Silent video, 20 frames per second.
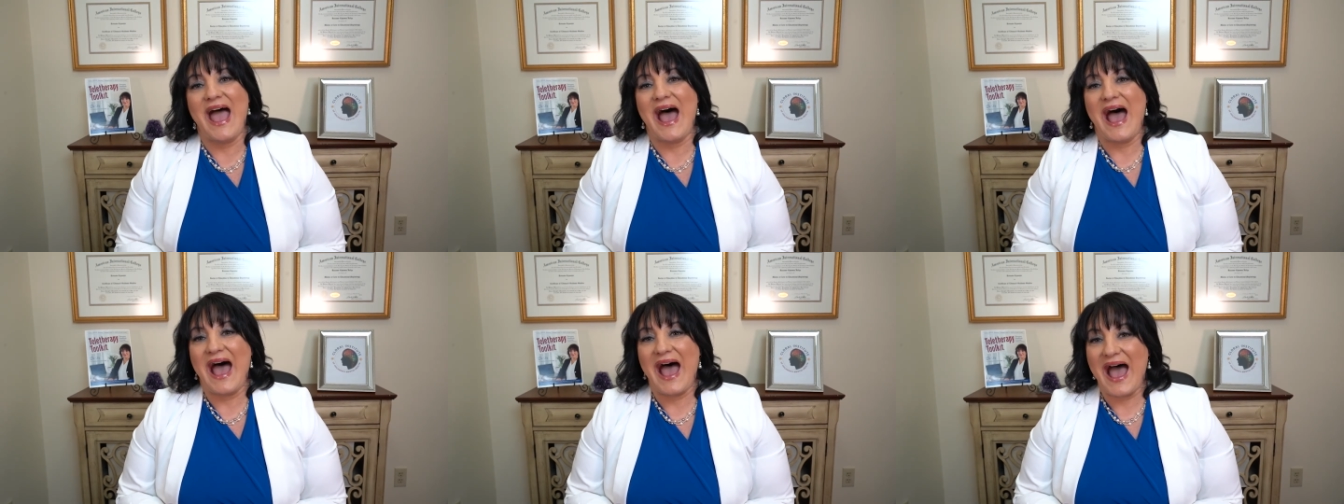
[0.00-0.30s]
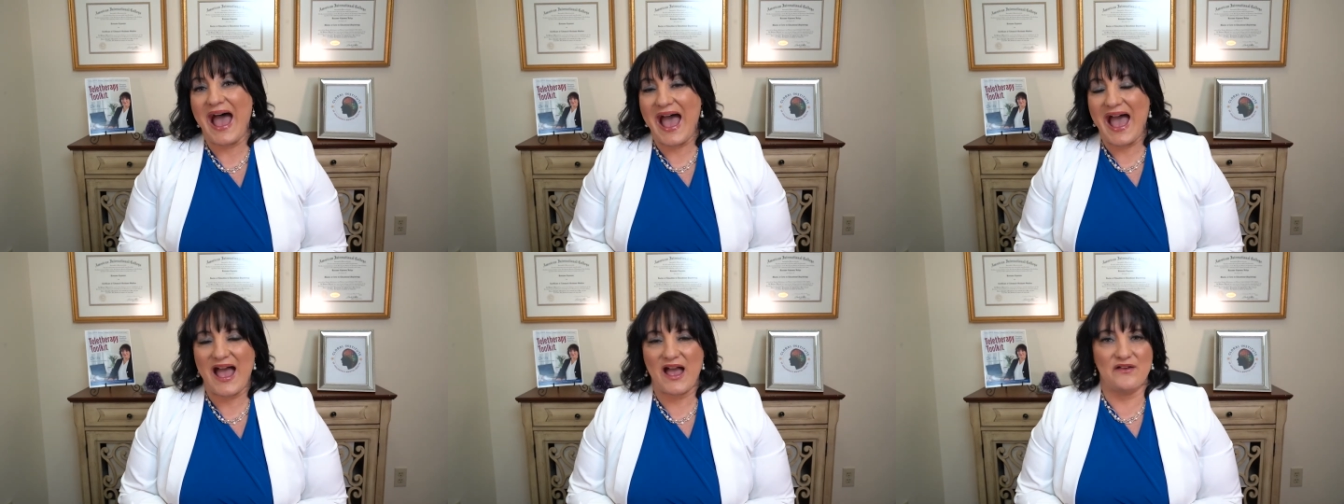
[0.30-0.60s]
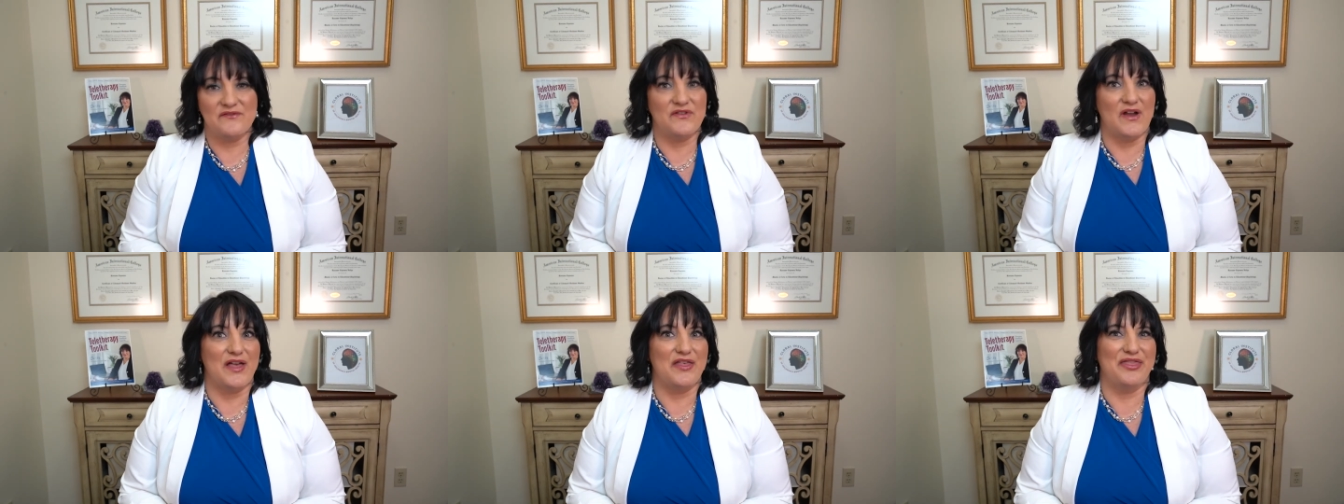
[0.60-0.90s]

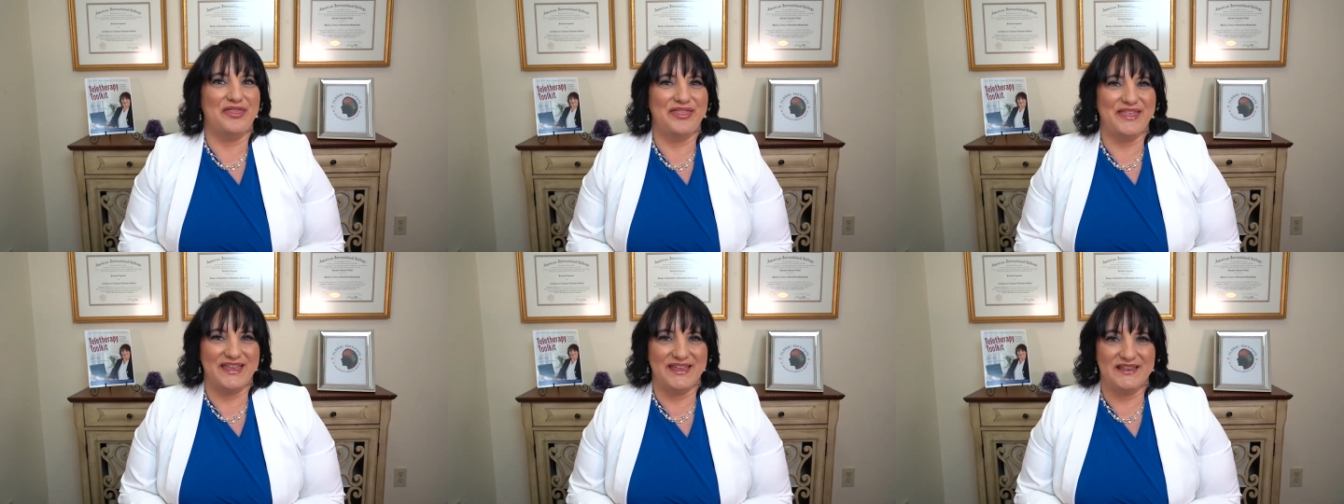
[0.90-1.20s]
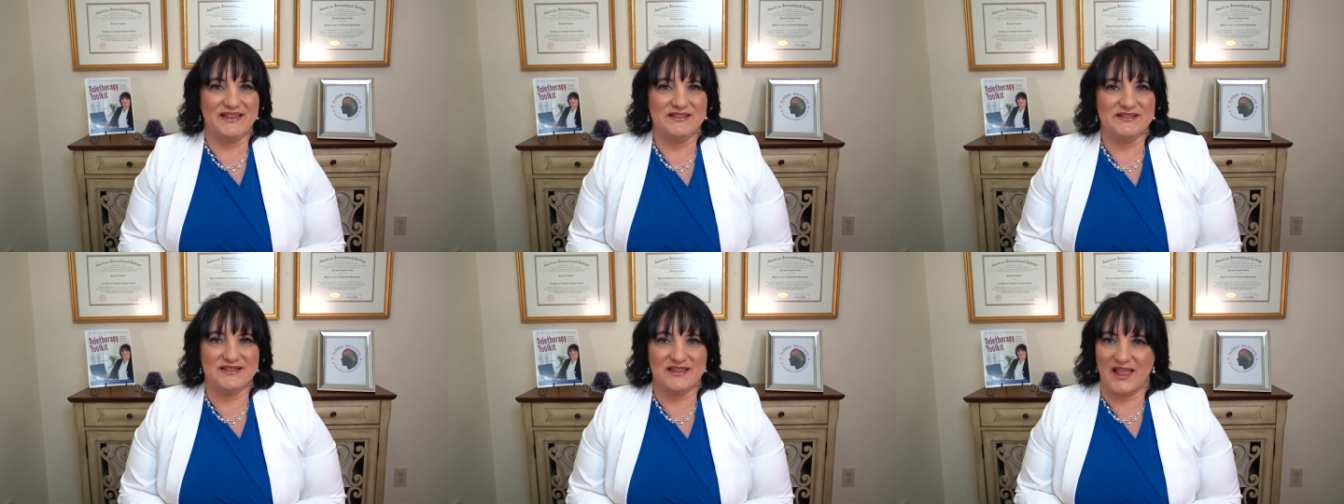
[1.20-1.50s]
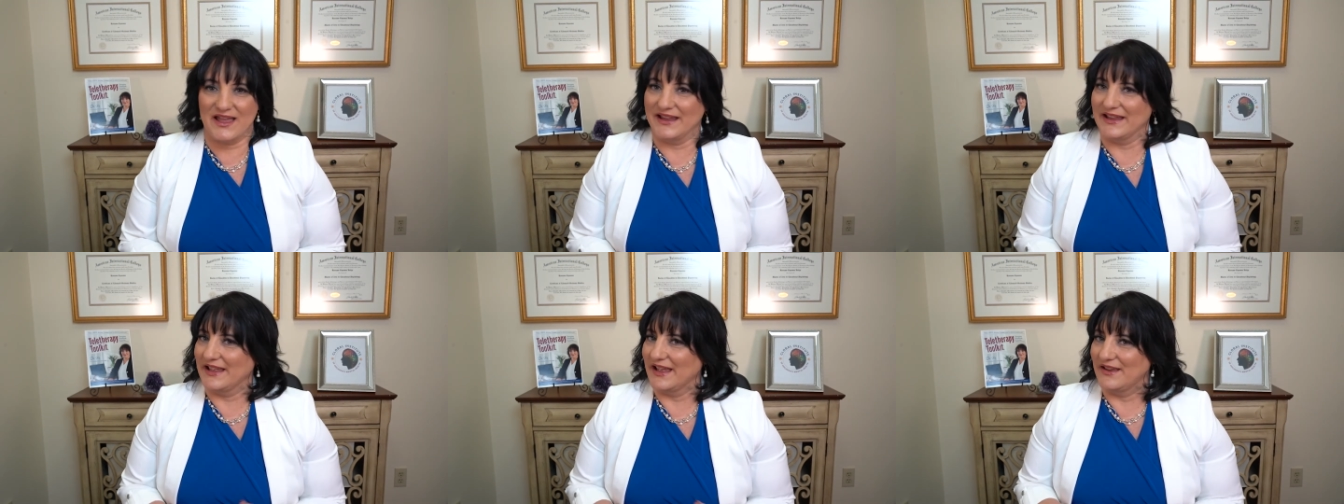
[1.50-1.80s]
have things
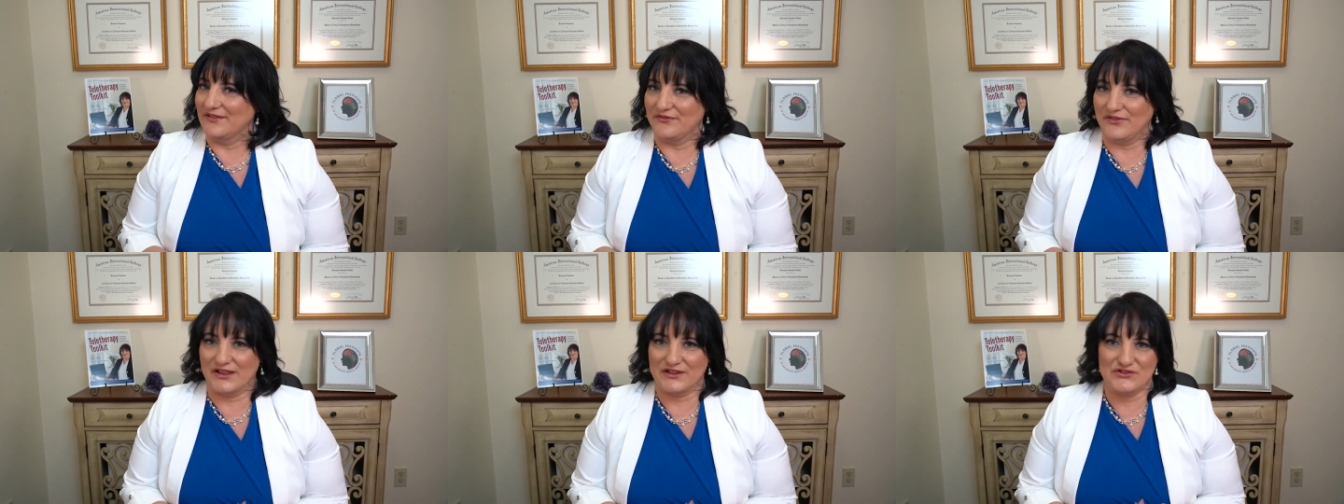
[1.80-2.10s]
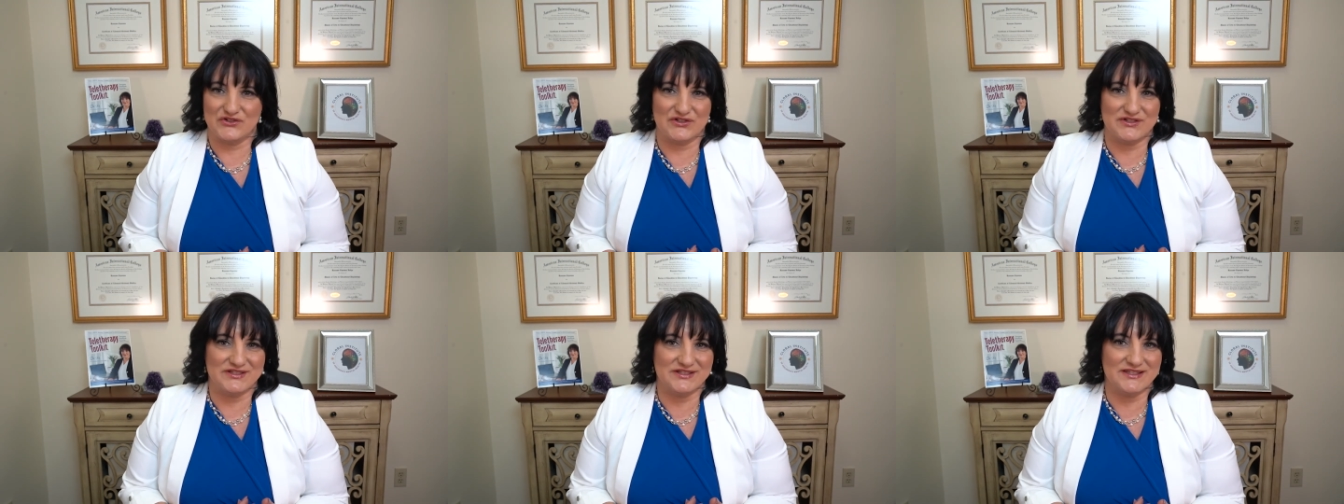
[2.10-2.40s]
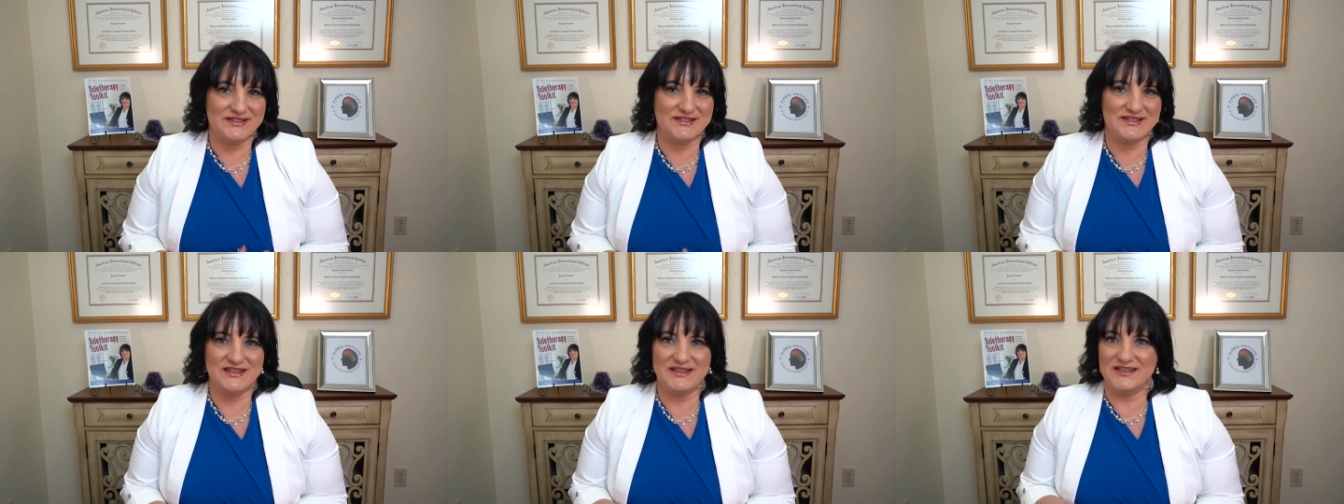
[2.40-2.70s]
like infectious
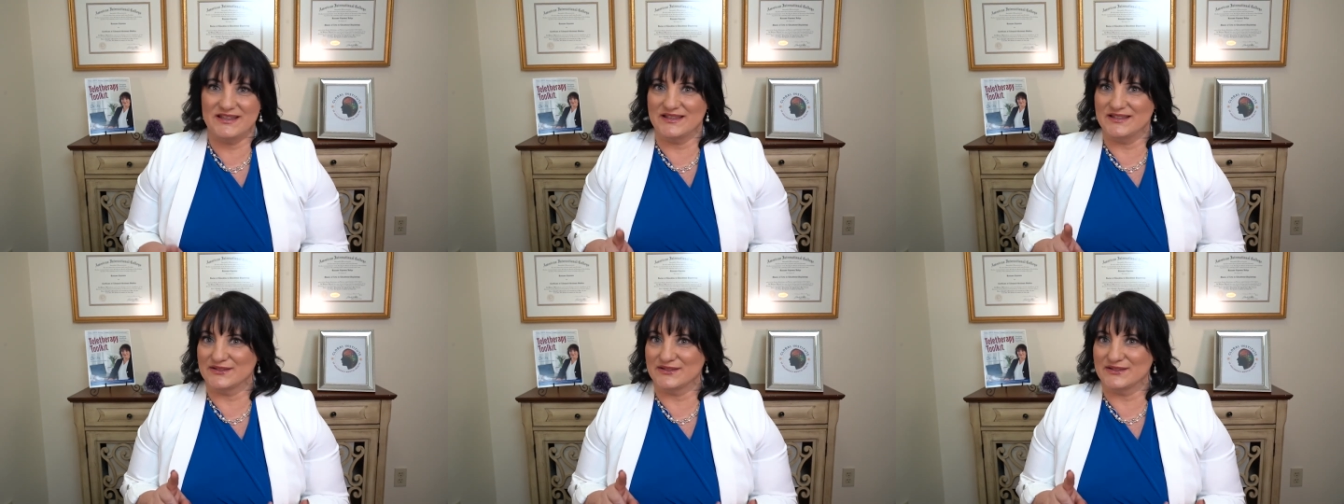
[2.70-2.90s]
disease